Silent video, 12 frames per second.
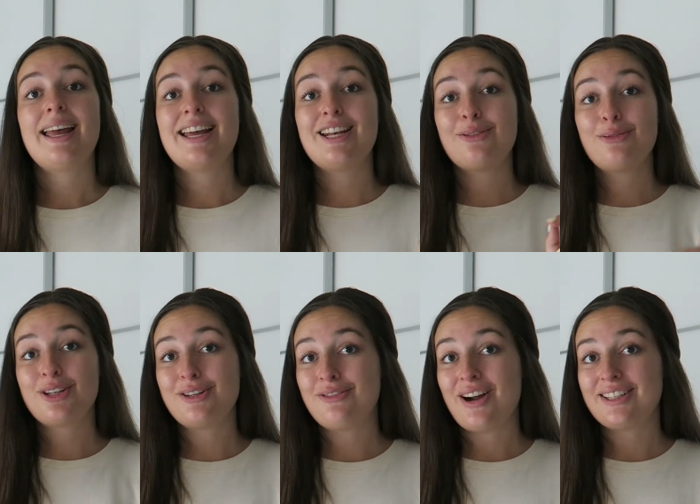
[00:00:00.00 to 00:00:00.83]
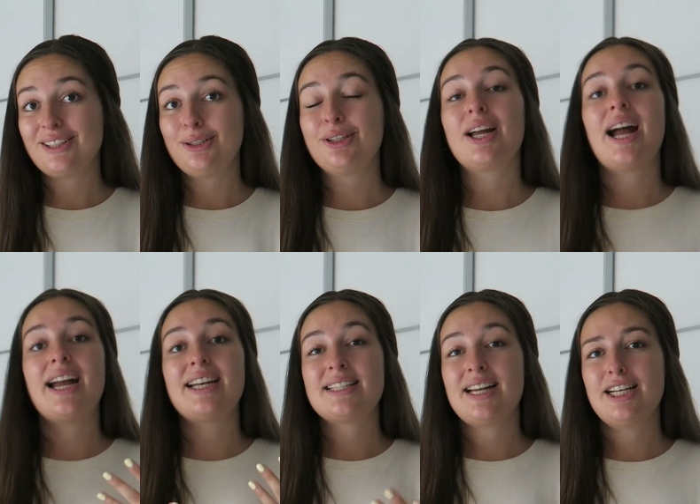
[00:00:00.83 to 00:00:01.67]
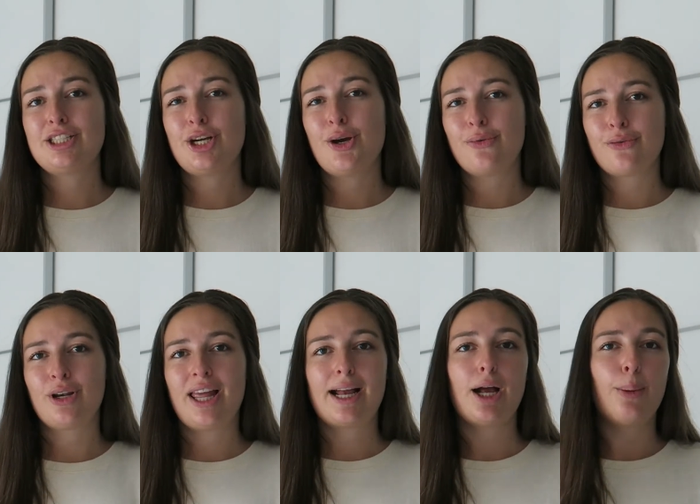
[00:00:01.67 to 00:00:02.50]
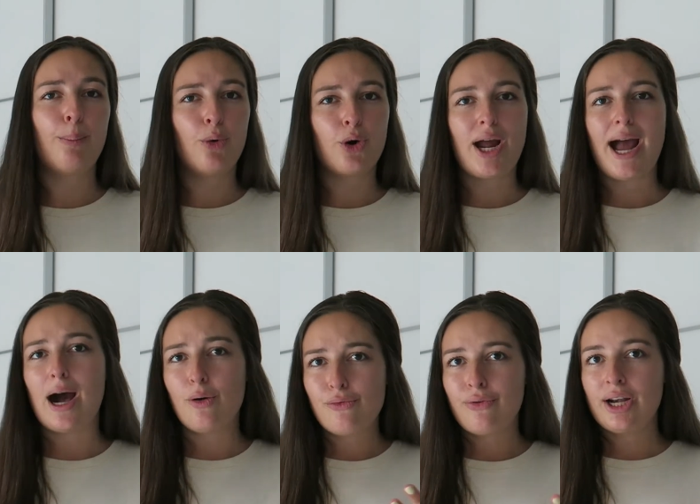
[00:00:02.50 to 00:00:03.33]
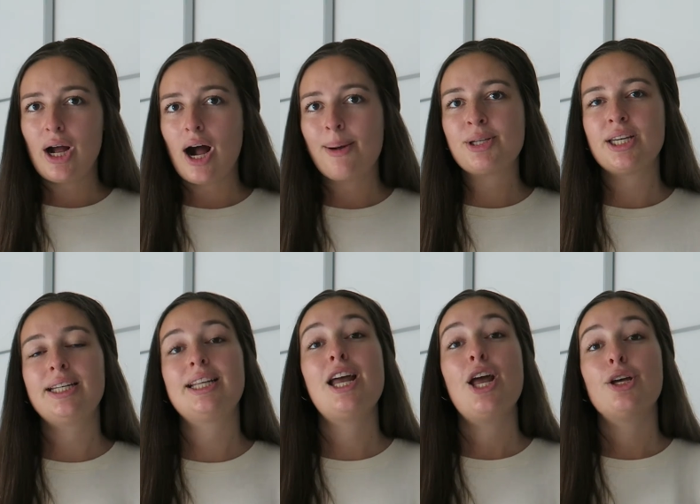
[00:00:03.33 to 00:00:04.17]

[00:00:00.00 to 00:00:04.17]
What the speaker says: And then for the final look, I decided to go for like a more outfit option.